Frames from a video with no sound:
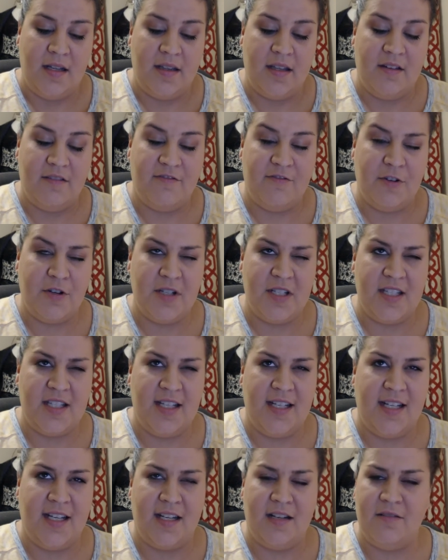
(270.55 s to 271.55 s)
the first
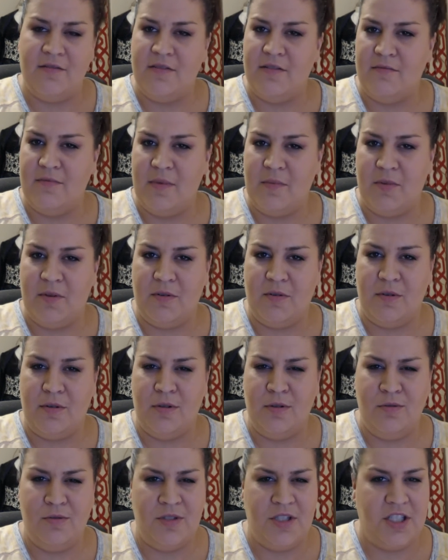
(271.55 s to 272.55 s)
lady, I don't remember
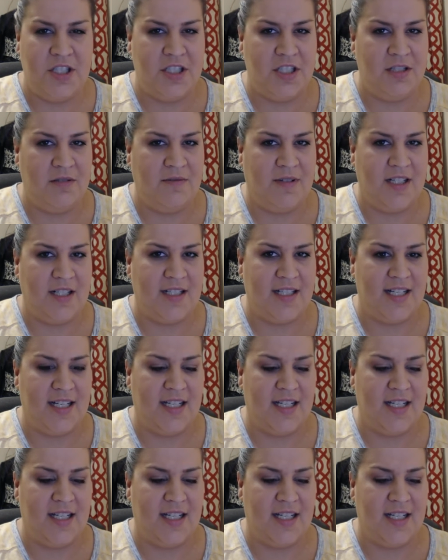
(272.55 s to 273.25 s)
who she was.